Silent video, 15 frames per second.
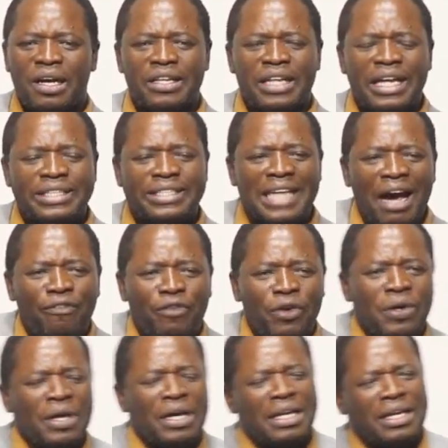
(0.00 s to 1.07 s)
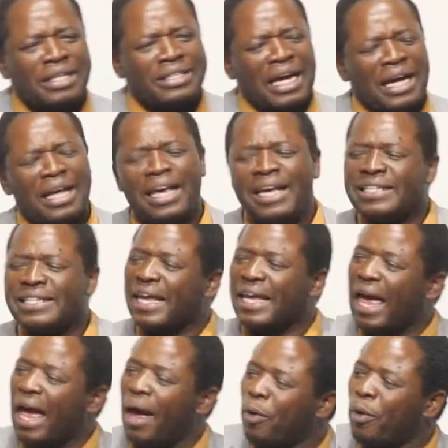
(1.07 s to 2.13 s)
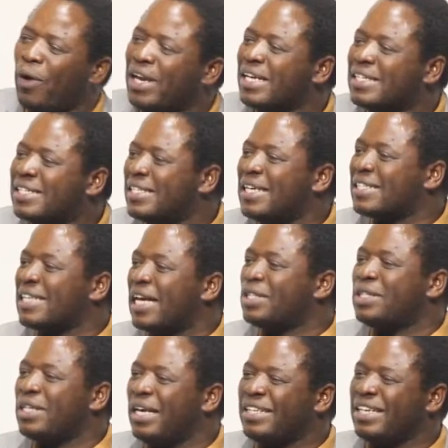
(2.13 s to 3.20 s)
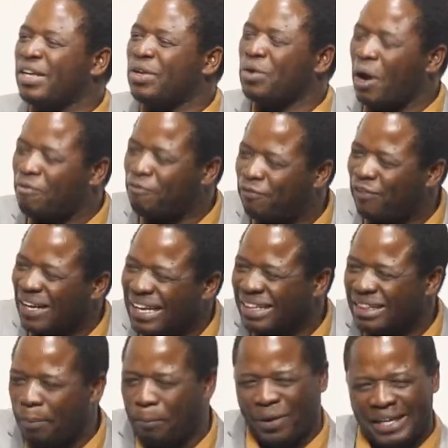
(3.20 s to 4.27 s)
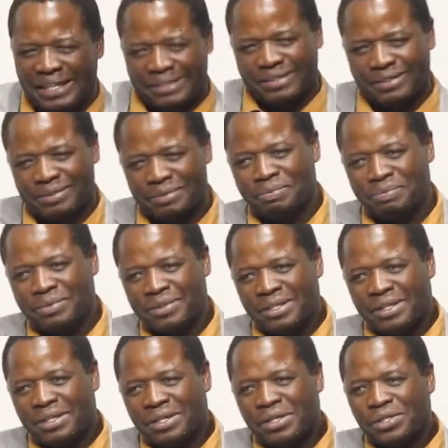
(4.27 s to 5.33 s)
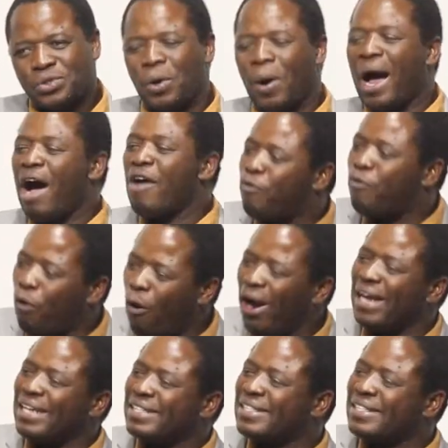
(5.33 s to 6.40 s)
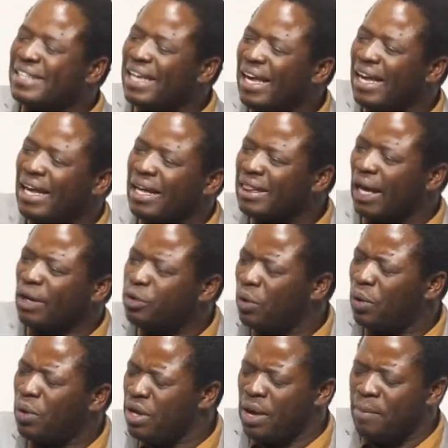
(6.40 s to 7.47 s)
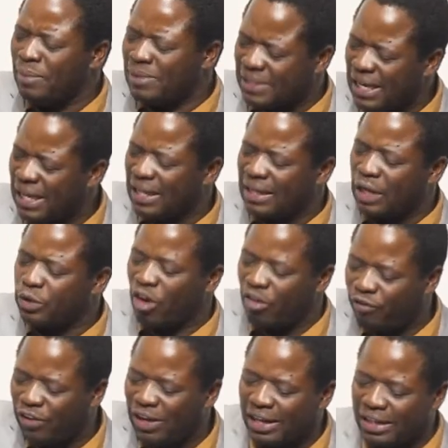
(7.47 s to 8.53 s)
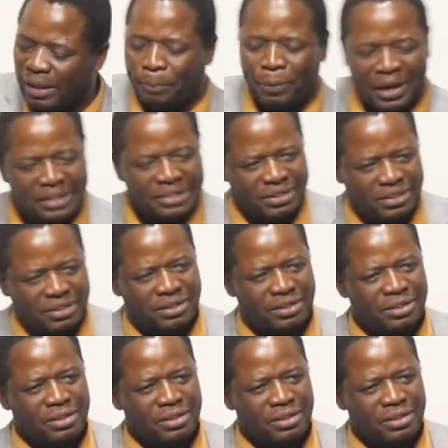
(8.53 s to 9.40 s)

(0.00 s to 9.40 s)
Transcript: The devil eh, is happy when he sees that it, you are feeling the pinch. So avoid seeing that you, him seeing that you are feeling the pinch.